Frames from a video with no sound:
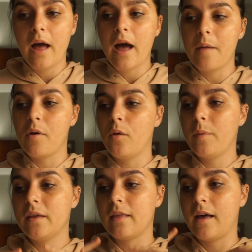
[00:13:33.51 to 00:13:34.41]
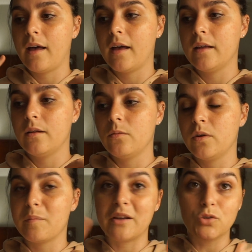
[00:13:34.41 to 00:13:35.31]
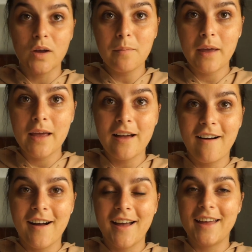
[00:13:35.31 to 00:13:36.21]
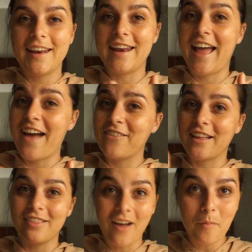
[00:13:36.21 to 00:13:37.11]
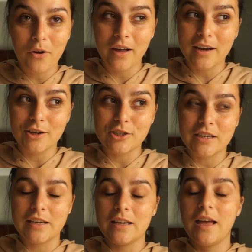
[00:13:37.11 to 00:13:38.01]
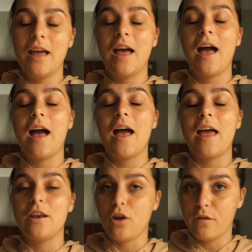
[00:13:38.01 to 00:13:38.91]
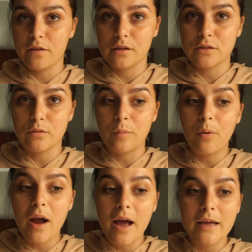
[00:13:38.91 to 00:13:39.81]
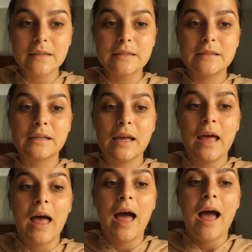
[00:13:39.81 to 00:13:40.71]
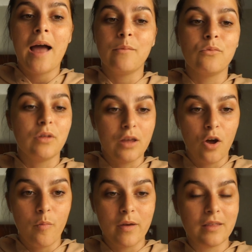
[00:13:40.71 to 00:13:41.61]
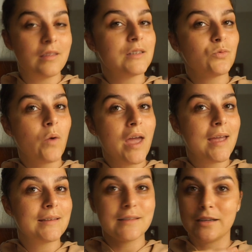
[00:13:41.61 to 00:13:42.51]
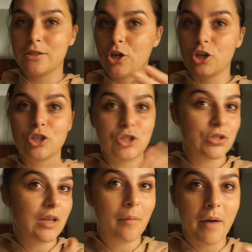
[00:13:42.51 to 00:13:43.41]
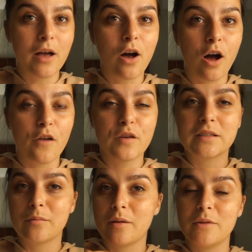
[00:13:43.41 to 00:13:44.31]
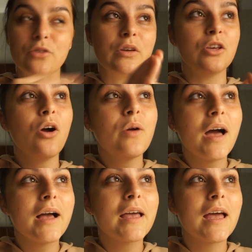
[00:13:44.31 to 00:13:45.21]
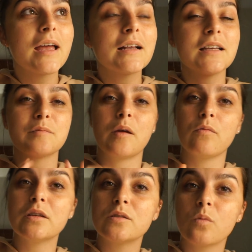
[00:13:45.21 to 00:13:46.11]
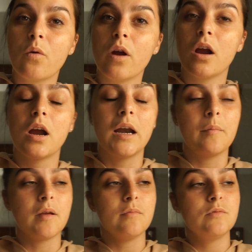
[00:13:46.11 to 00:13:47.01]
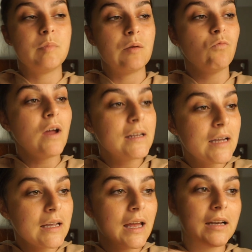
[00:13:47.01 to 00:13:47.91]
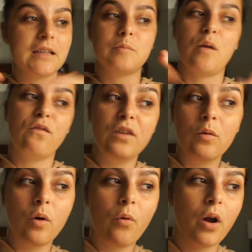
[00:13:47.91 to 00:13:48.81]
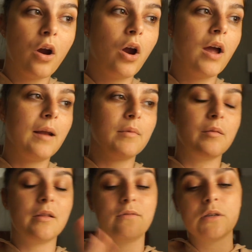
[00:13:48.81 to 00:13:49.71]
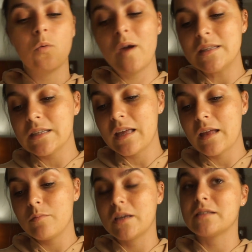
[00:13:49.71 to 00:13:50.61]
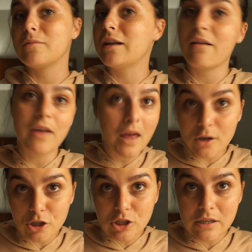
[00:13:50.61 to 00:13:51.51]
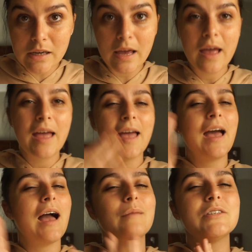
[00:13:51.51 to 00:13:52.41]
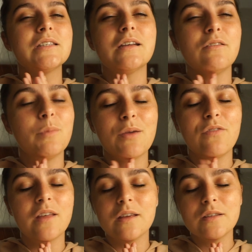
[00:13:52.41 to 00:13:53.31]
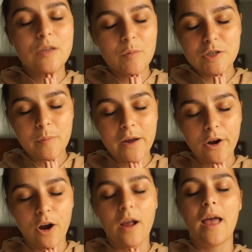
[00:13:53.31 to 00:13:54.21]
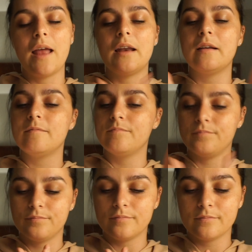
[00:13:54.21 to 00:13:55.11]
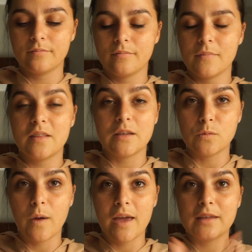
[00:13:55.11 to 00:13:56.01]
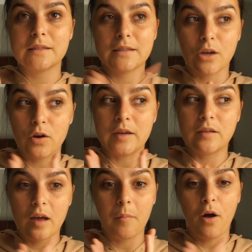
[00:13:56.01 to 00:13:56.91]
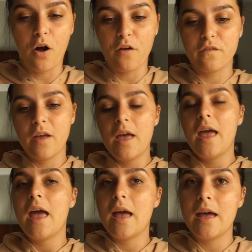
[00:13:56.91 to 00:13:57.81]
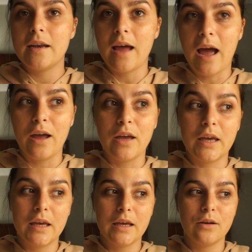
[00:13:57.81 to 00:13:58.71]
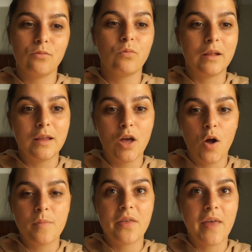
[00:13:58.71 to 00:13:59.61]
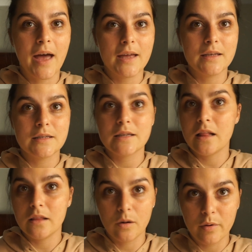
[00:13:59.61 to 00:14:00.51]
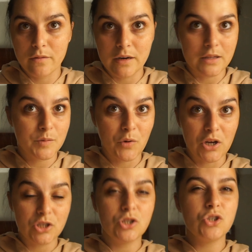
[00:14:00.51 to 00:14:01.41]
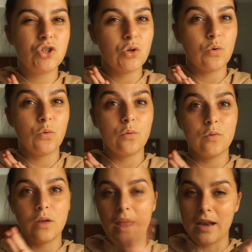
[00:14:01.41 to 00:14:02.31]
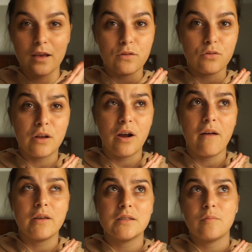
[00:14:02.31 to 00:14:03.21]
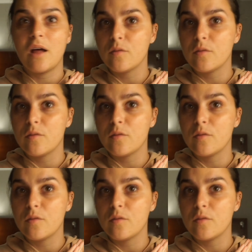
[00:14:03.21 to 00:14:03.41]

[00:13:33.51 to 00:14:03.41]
I'm hoping that with my joint pain gone and having a lot more energy and not feeling so depressed, I'm really hoping that this weight is gonna start to just come back off, because I'm gonna be doing yoga again because my wrists won't hurt, and I'm gonna be running again because my feet won't hurt, and I'm gonna be lifting weights again because I'm gonna have energy. I'm just gonna be feeling so much better, and this weight is going to come off. And I really hope that that is a little bit of an inspiration to any of you that are having some health